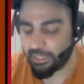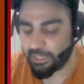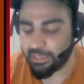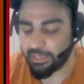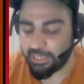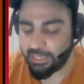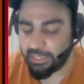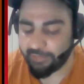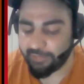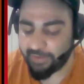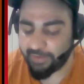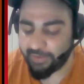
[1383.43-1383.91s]

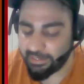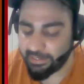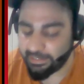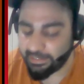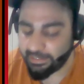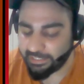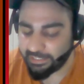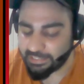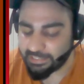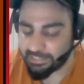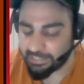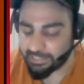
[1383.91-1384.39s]
if I
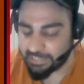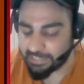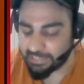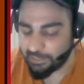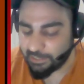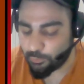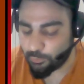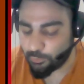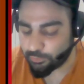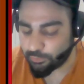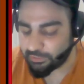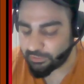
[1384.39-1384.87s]
increase x, I'll
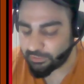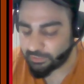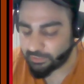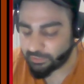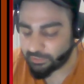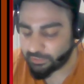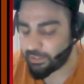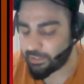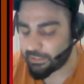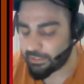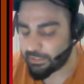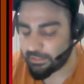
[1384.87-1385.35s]
go to this
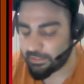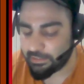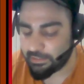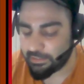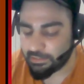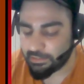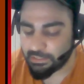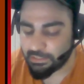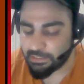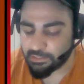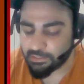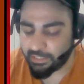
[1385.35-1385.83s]
point.
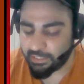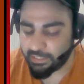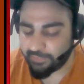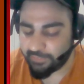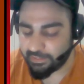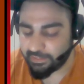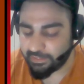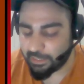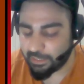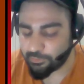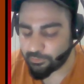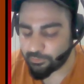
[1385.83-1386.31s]
So if I
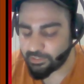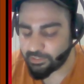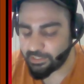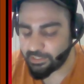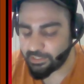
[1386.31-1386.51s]
now see,